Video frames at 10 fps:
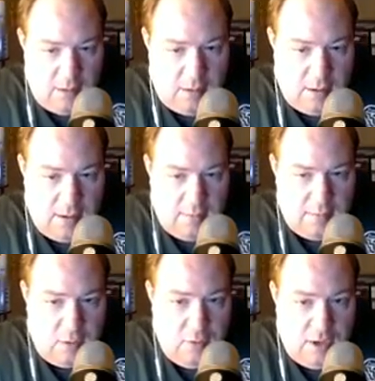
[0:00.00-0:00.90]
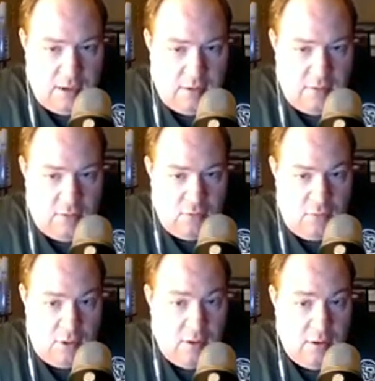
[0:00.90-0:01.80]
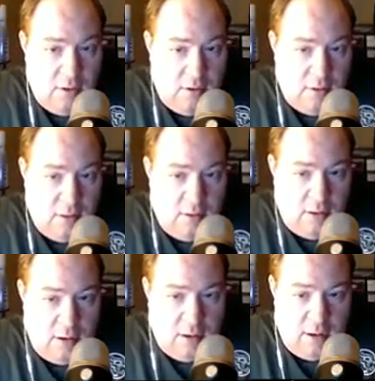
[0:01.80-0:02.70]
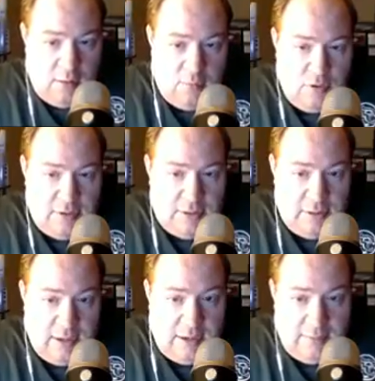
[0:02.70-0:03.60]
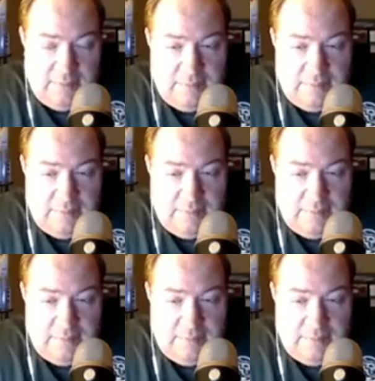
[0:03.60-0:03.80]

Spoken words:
Now we get into Princess Leia.